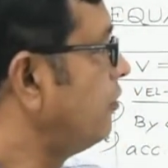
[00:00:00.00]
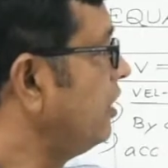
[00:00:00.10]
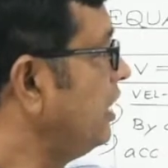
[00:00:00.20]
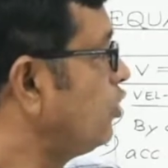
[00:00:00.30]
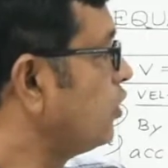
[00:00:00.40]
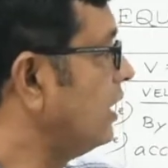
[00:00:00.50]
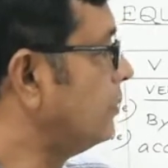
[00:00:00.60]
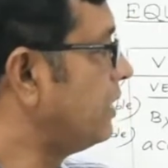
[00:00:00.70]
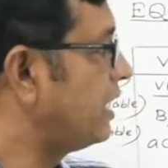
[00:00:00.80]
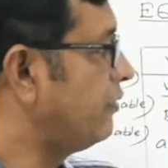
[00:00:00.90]
we need to
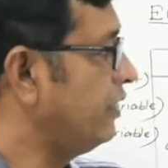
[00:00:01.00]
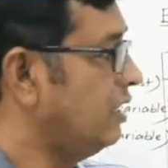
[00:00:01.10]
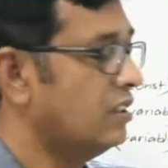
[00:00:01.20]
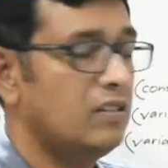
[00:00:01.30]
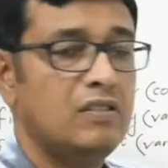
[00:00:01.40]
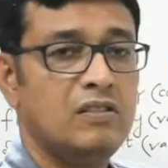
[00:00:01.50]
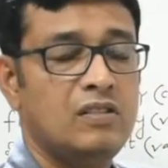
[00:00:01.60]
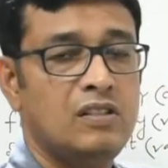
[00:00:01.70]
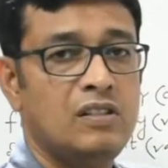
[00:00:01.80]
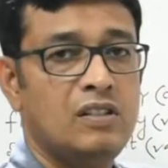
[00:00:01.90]
eliminate v.
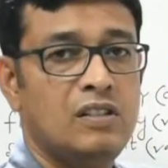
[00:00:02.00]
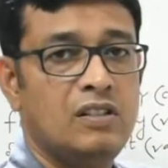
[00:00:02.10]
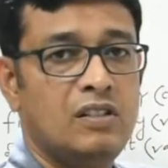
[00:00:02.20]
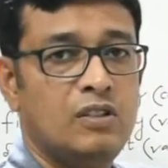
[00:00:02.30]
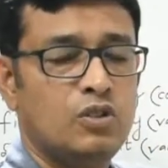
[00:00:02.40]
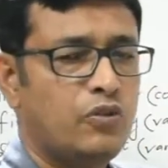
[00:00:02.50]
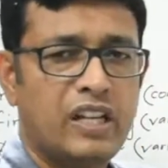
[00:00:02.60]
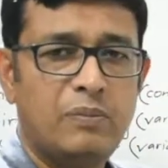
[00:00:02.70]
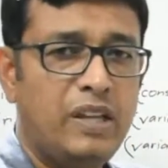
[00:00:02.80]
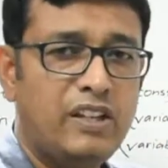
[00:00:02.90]
So we
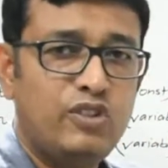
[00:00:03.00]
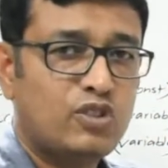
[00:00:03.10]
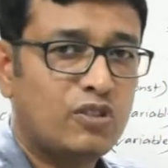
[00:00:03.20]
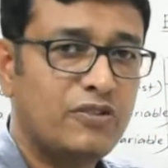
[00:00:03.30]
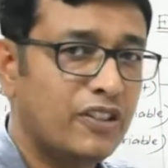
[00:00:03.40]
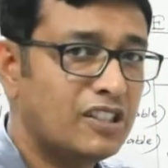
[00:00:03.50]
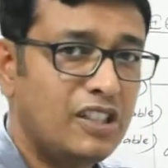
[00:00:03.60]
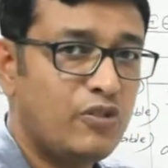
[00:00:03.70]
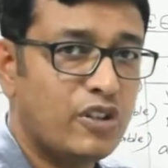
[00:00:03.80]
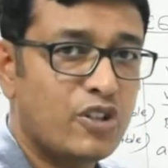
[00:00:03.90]
can make use of the first
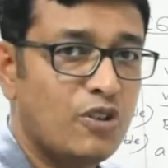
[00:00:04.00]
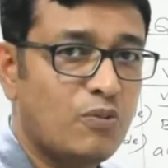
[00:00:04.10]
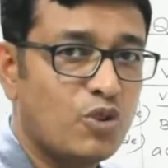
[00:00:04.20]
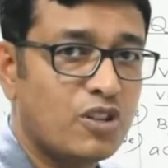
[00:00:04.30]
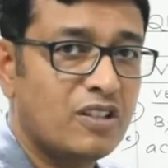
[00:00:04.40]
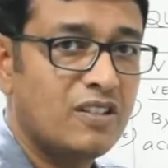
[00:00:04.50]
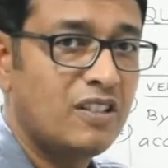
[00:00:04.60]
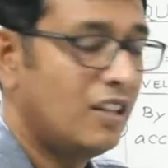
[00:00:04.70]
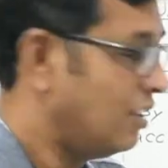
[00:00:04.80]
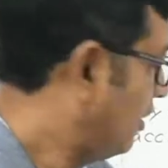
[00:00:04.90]
equation of motion.
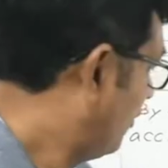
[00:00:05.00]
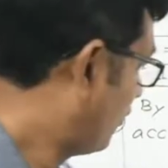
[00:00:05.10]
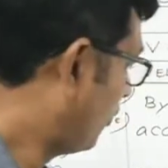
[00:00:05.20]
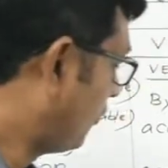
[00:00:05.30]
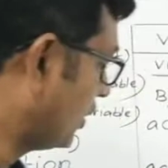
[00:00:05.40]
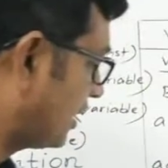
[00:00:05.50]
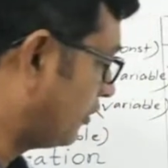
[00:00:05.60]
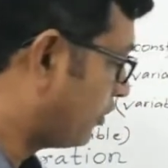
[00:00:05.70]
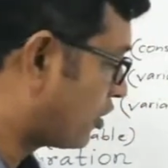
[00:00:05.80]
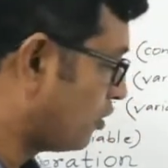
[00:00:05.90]
From first
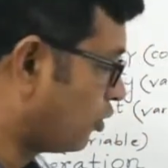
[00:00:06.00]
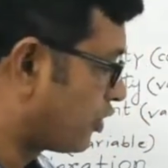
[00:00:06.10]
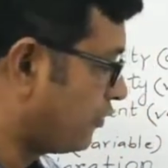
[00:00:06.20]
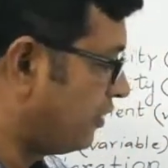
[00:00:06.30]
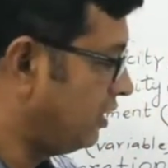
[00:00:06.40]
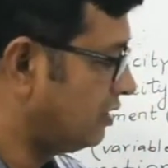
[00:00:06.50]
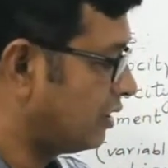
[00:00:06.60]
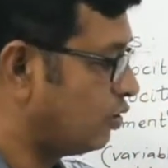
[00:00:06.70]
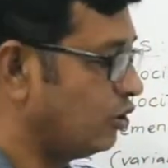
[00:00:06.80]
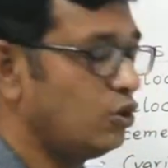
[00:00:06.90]
equation of motion, v is
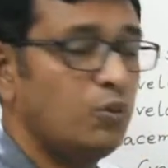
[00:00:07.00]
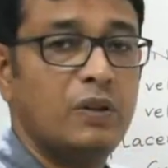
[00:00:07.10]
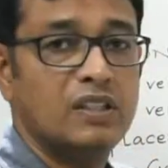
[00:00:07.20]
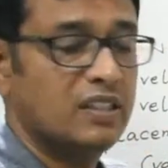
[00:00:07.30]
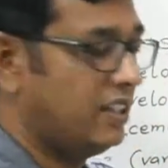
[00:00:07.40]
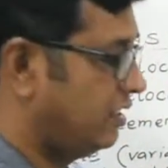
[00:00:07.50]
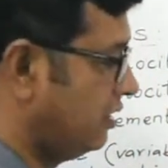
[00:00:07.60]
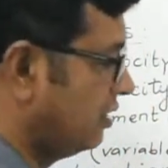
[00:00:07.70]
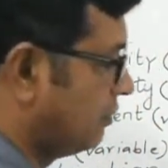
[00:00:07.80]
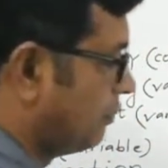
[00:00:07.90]
equal to u plus at.
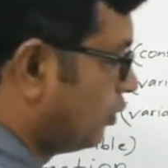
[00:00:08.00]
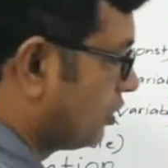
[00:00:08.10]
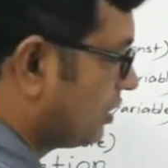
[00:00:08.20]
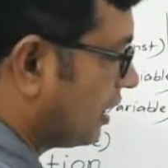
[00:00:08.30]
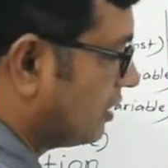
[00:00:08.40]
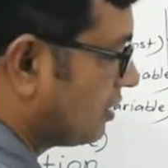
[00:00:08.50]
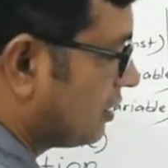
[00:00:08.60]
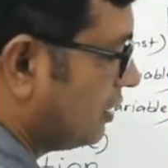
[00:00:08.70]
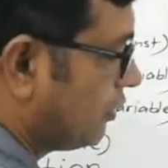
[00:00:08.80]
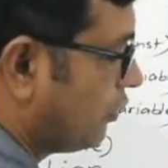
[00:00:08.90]
Put this
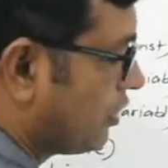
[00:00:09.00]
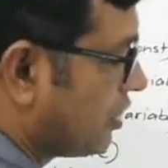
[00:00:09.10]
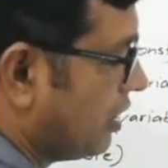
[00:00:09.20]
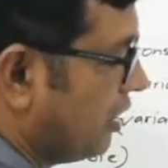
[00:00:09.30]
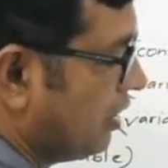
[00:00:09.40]
as equation A.